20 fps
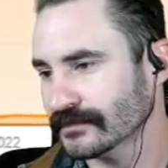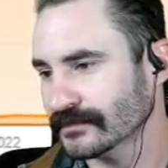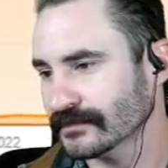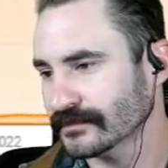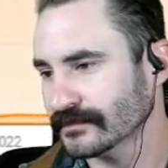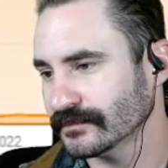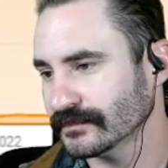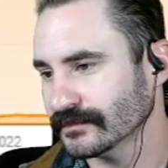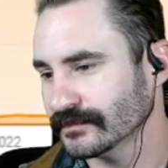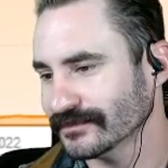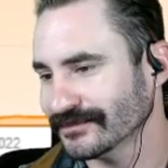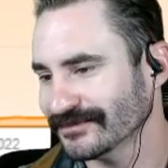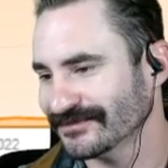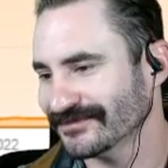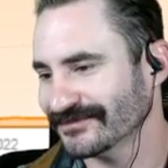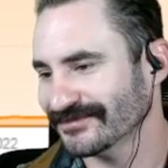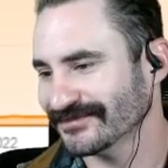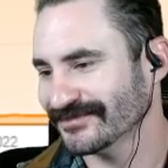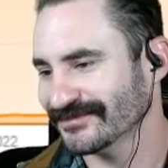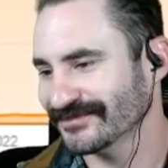
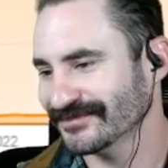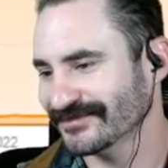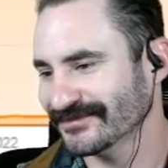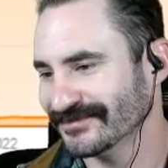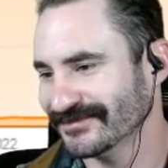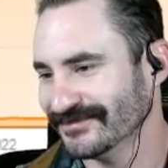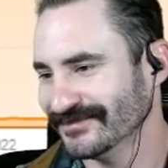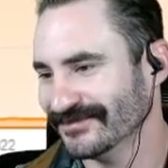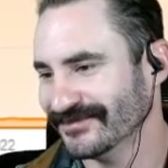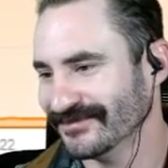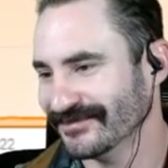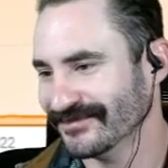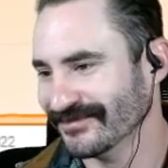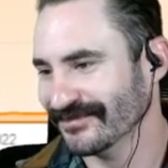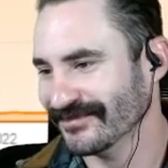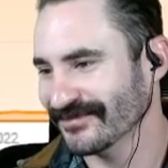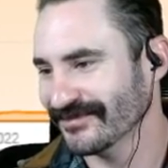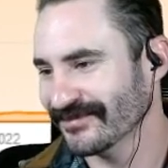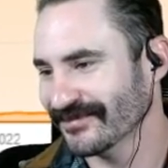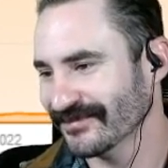
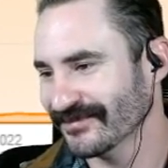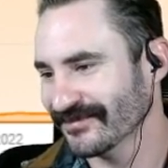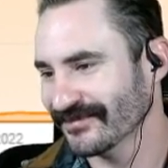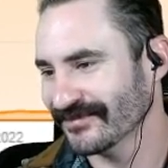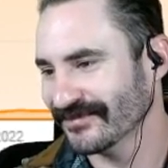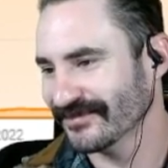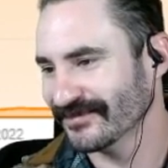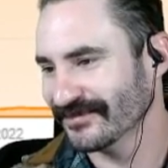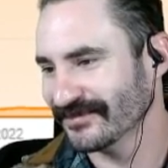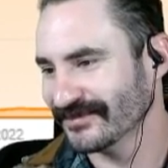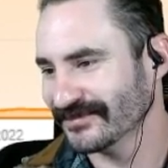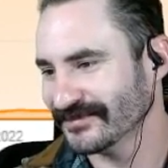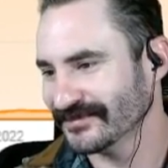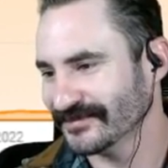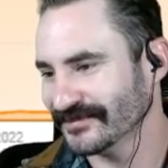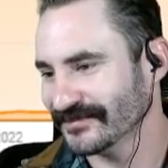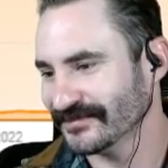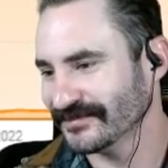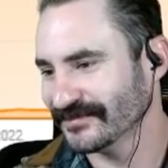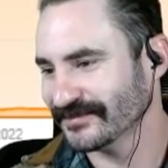
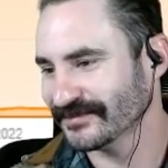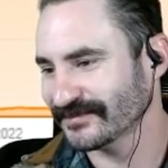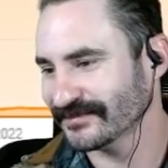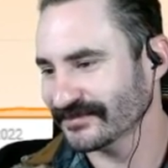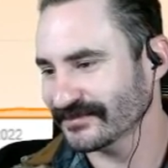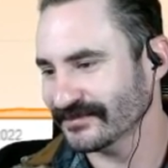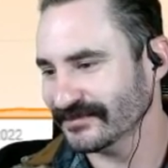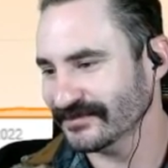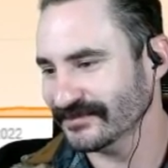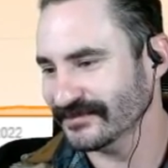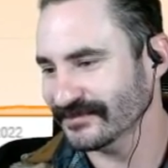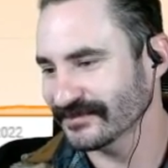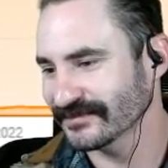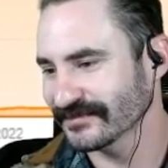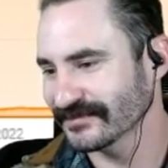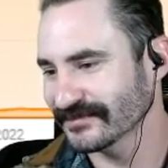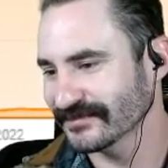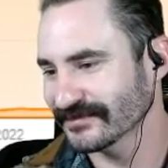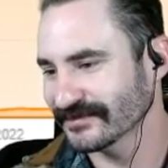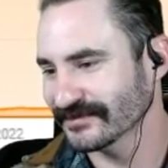
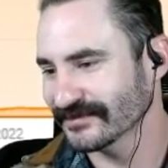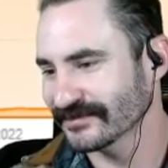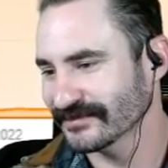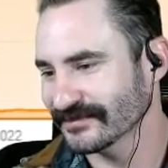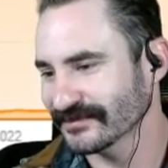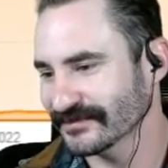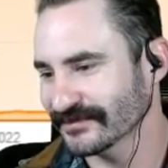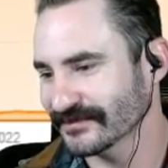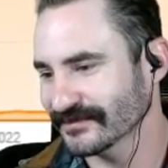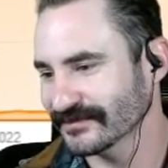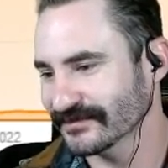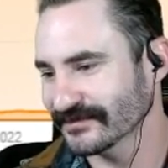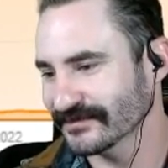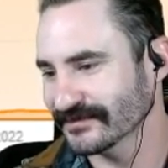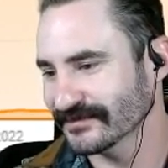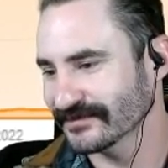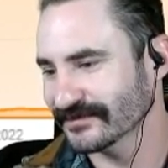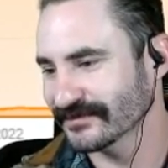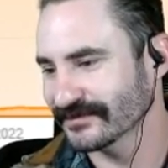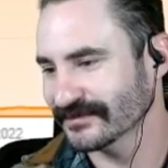
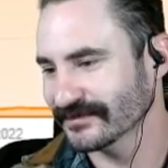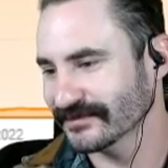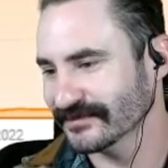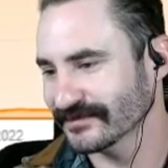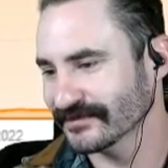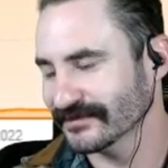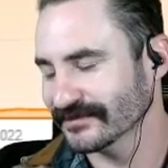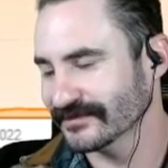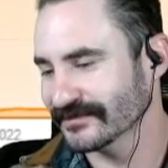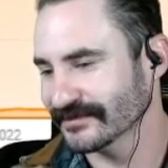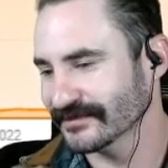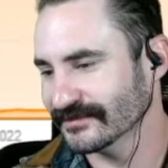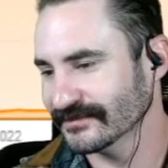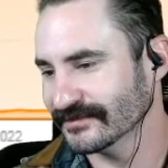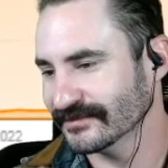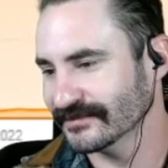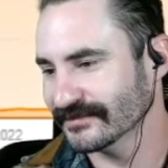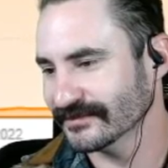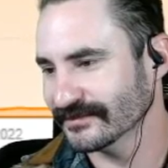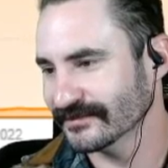
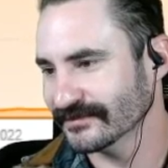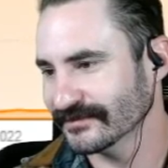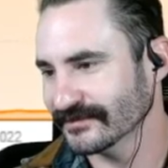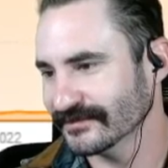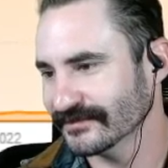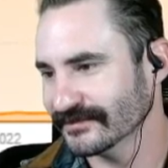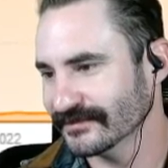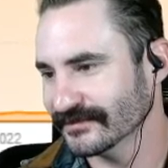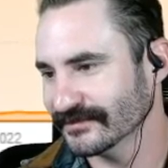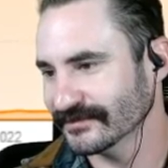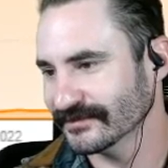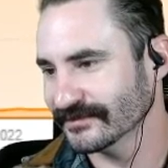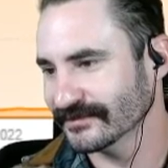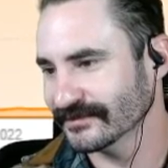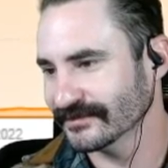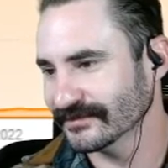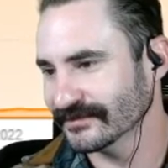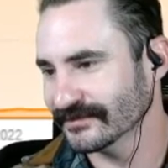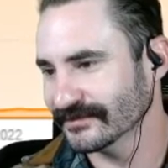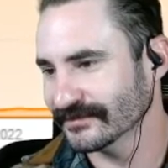
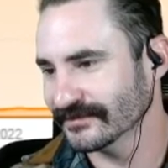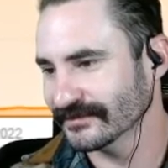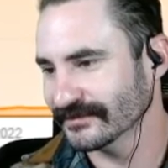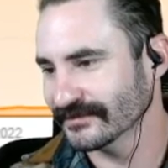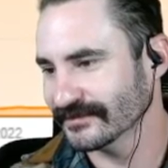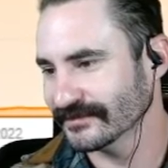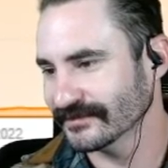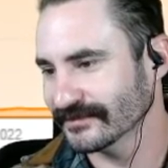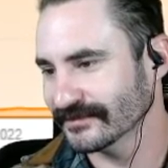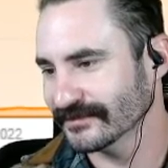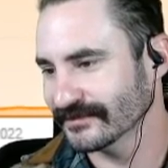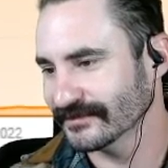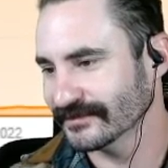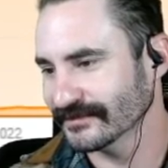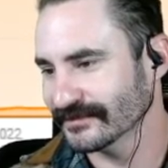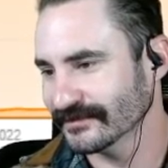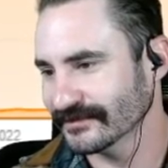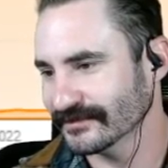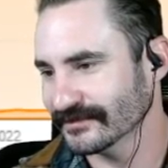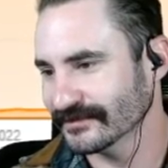(silent)